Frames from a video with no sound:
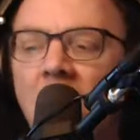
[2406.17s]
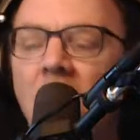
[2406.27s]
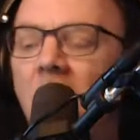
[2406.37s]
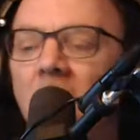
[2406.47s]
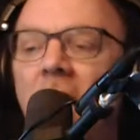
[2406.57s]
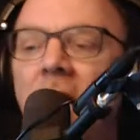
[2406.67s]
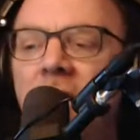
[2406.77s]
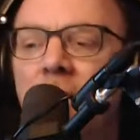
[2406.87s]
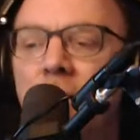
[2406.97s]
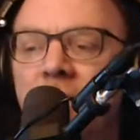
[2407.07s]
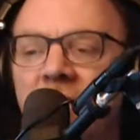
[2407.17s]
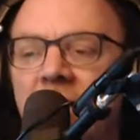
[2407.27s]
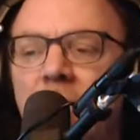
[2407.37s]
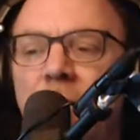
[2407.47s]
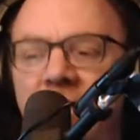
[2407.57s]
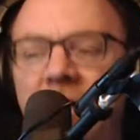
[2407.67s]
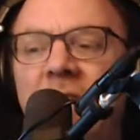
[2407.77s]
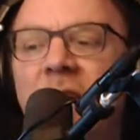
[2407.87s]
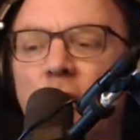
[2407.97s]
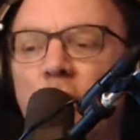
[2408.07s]
all the Muslims
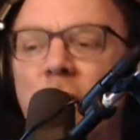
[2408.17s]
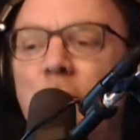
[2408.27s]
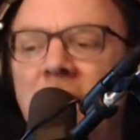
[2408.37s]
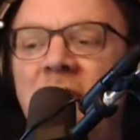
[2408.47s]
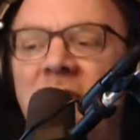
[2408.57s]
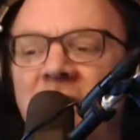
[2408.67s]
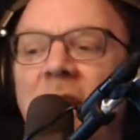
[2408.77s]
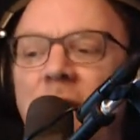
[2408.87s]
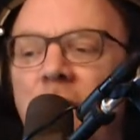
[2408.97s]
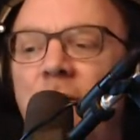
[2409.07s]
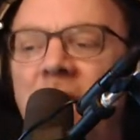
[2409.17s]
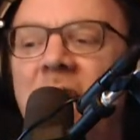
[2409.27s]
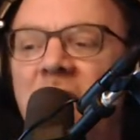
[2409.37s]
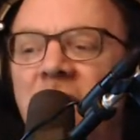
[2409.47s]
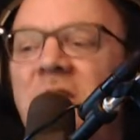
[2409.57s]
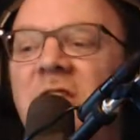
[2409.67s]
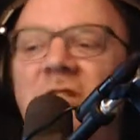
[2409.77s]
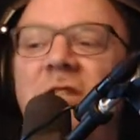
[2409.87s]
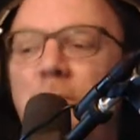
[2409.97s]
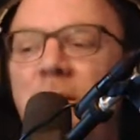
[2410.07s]
here would be safe if they just
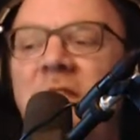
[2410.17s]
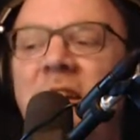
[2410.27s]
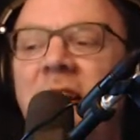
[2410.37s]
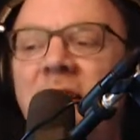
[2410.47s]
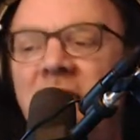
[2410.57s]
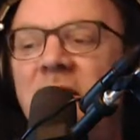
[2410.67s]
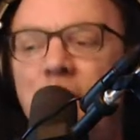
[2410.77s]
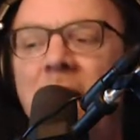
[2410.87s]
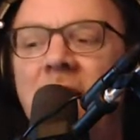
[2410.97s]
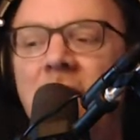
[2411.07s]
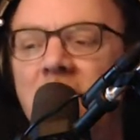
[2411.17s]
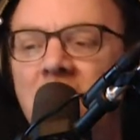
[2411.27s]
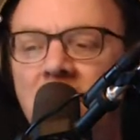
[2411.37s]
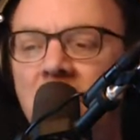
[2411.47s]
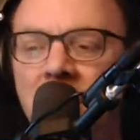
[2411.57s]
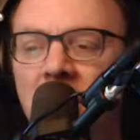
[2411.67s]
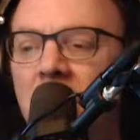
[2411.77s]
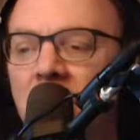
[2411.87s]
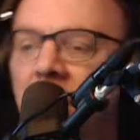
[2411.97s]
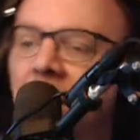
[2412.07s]
stood beside this banner.
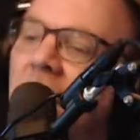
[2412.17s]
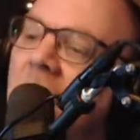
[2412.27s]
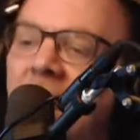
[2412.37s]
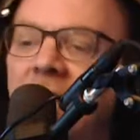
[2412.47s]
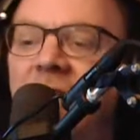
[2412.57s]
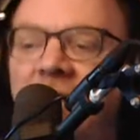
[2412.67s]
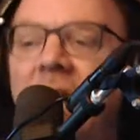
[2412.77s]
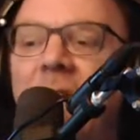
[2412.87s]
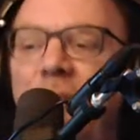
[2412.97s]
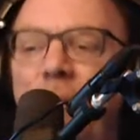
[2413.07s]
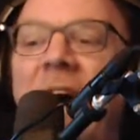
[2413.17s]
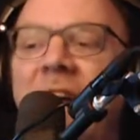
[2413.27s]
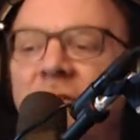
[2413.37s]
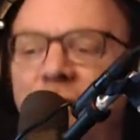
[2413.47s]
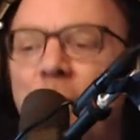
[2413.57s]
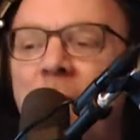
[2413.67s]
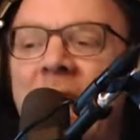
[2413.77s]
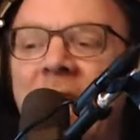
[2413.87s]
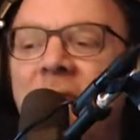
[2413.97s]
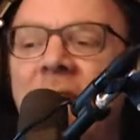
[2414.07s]
Headscarves passed from
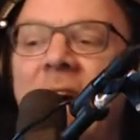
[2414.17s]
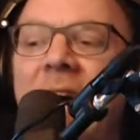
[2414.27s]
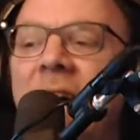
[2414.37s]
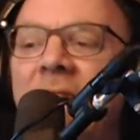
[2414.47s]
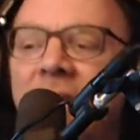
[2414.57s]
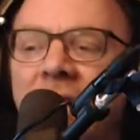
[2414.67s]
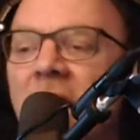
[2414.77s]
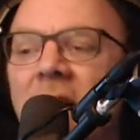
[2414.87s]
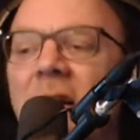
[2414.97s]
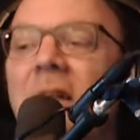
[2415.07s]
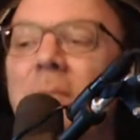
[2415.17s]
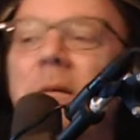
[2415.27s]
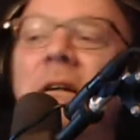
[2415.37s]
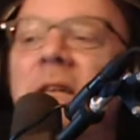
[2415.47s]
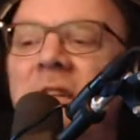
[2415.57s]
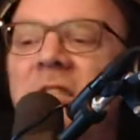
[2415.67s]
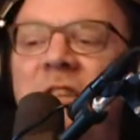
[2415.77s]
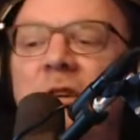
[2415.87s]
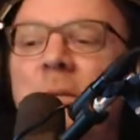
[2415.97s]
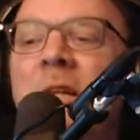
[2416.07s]
hand to hand among this
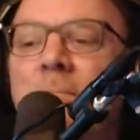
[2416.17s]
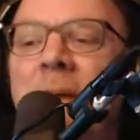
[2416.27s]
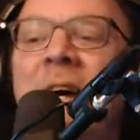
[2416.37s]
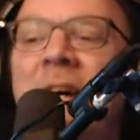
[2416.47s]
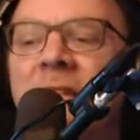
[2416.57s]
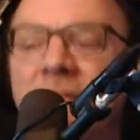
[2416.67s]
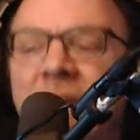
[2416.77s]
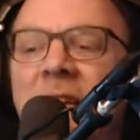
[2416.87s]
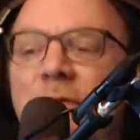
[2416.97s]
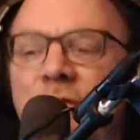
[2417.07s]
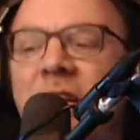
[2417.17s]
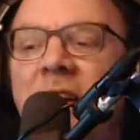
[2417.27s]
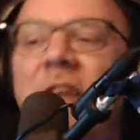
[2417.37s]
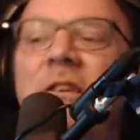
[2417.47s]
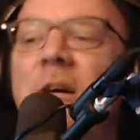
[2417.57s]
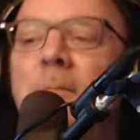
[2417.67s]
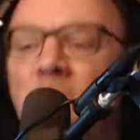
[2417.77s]
human band. Live together